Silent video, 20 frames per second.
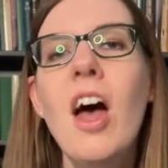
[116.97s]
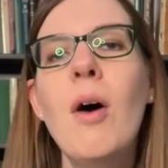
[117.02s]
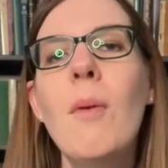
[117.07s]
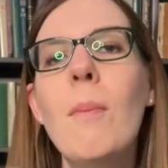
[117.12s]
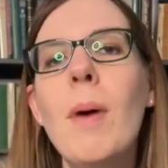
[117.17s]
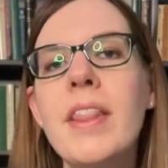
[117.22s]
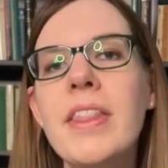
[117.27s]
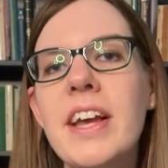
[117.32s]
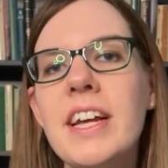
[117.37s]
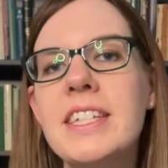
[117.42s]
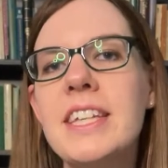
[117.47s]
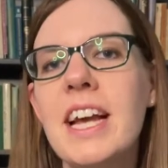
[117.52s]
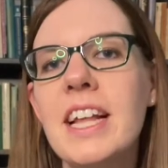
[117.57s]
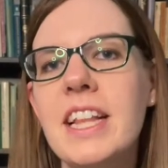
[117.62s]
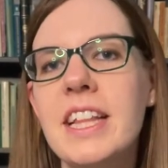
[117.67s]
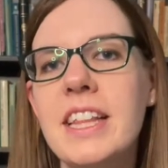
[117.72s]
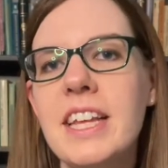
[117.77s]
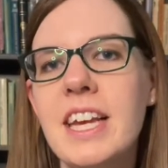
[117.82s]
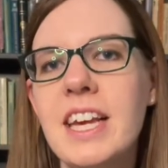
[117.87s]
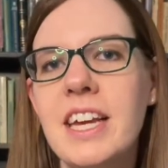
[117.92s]
But they say
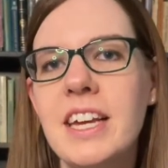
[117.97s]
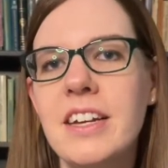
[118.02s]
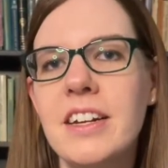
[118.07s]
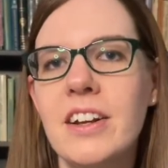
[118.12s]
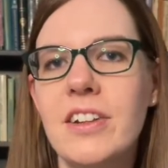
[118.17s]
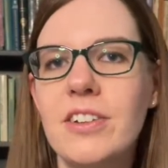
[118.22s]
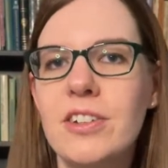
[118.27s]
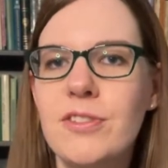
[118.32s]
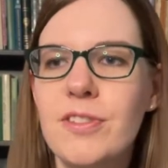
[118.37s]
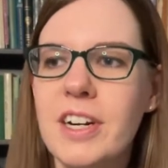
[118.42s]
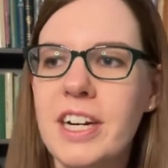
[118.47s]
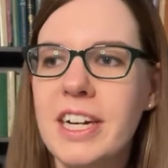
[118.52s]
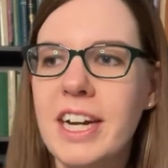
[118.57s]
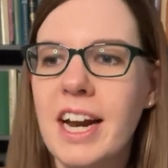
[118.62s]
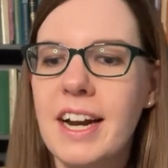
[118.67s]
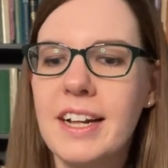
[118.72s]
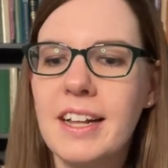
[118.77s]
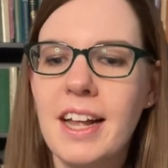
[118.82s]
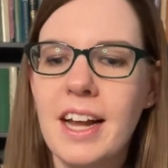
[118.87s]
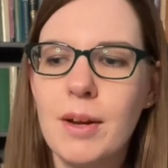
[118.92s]
that the, you know, there's very
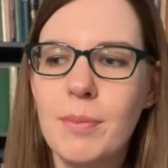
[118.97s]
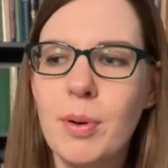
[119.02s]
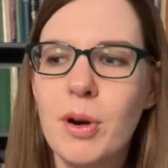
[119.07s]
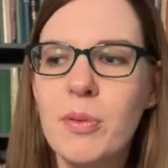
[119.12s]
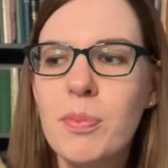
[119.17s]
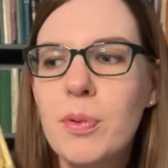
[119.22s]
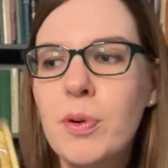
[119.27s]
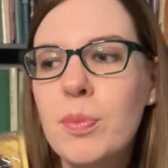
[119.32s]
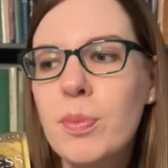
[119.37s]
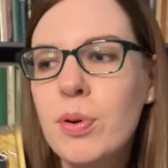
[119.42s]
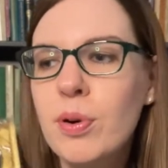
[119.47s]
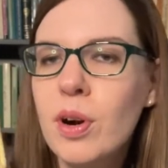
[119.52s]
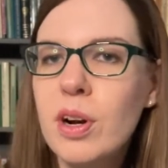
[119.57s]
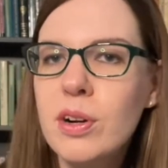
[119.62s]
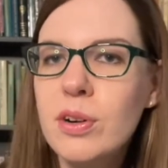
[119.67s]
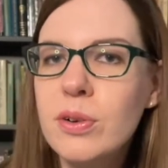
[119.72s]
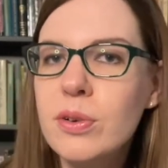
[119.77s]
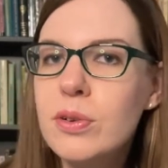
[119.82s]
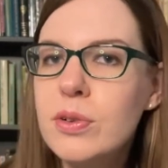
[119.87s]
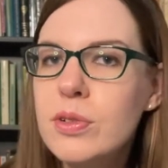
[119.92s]
kind of like purple
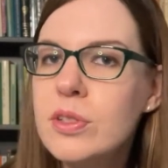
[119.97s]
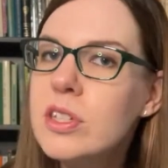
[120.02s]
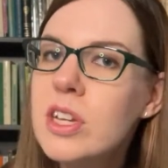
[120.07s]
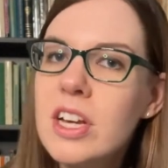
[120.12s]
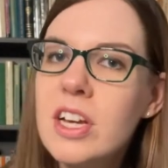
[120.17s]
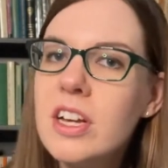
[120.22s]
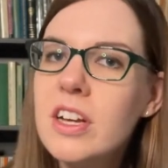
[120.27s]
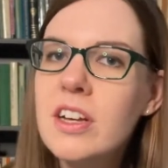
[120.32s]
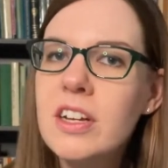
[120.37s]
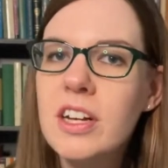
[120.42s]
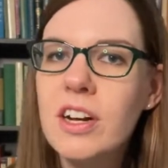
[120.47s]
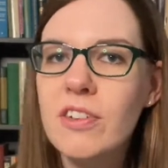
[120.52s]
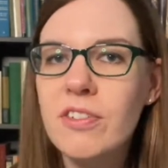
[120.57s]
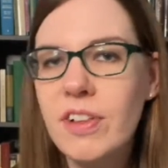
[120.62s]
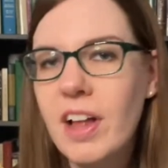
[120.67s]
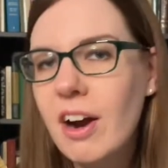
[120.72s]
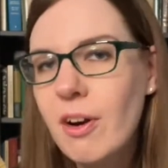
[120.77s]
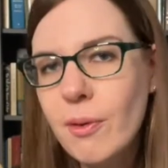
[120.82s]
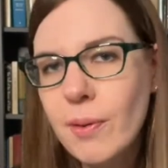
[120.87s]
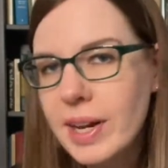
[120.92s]
prose, you know,
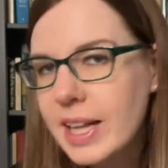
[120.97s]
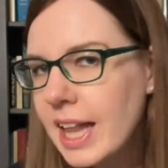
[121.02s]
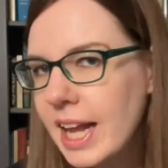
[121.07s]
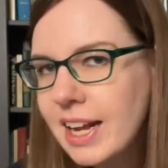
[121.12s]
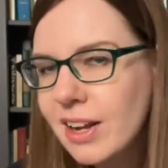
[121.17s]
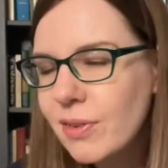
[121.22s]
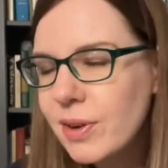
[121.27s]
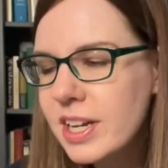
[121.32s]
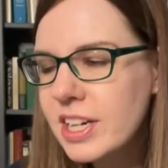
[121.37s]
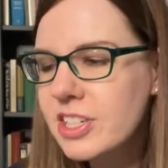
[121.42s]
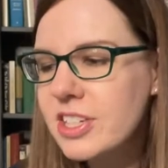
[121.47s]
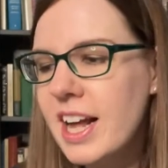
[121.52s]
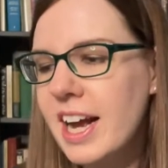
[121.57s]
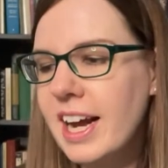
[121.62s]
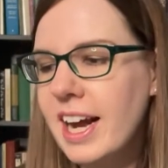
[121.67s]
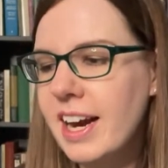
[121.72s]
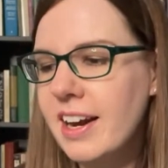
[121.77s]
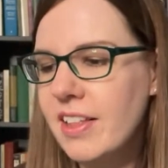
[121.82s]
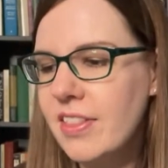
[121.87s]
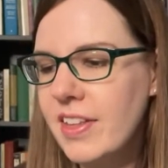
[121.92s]
flowery language, that
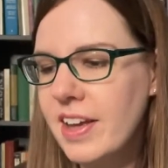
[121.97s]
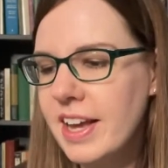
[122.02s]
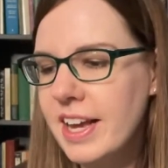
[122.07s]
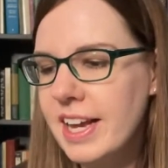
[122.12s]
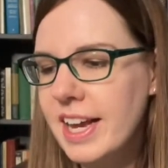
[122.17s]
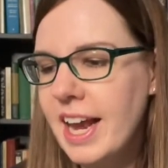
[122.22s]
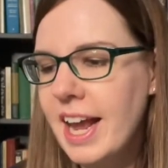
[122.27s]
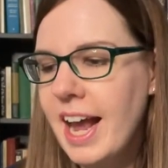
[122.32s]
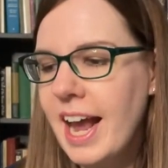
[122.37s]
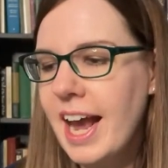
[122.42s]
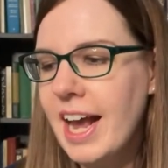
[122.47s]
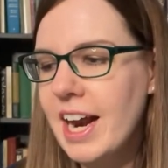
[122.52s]
kind of thing. And